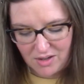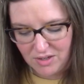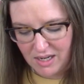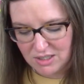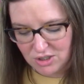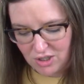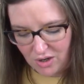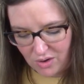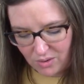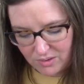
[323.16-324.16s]
Okay,
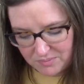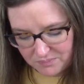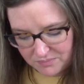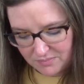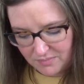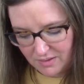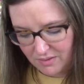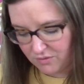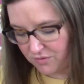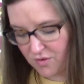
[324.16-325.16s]
so
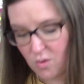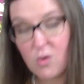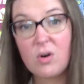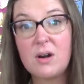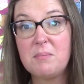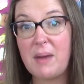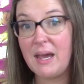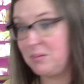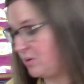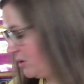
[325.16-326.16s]
for
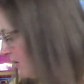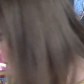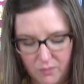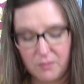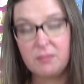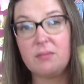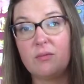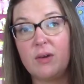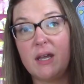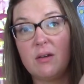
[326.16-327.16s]
Bible,
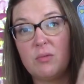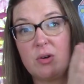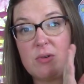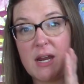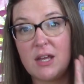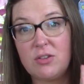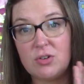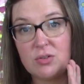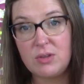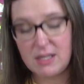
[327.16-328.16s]
we were reading
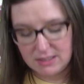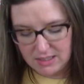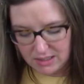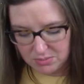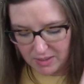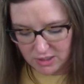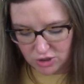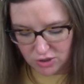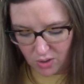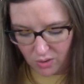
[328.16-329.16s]
through Then Sings My
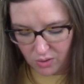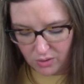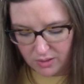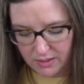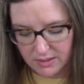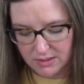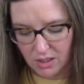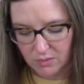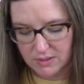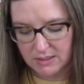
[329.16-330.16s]
Soul. The
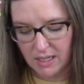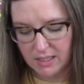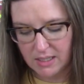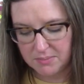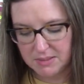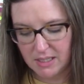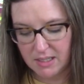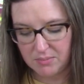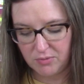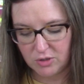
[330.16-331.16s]
song was Stand Up, Stand
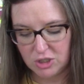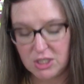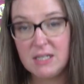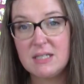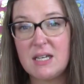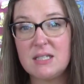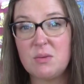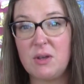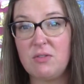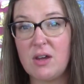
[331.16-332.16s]
Up for Jesus,
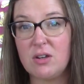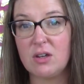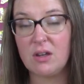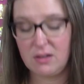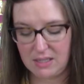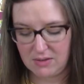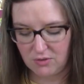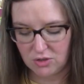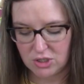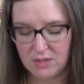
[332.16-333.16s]
and we found a neat
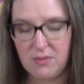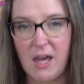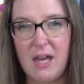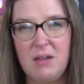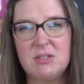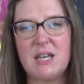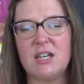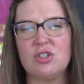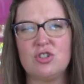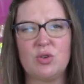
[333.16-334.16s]
version of that. It was like
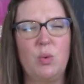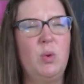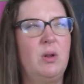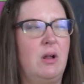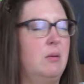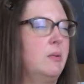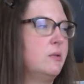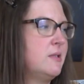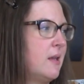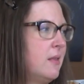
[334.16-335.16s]
a school
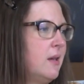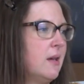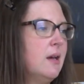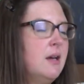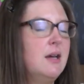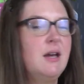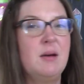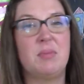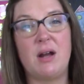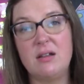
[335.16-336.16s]
almost, I think
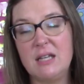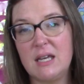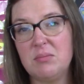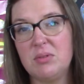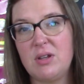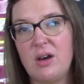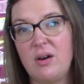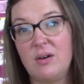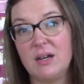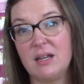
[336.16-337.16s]
but I'll link it
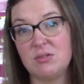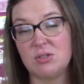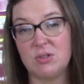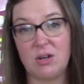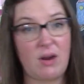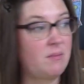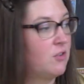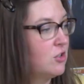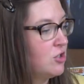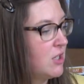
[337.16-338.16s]
below. It was a really great
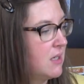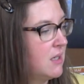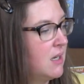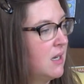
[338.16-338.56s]
version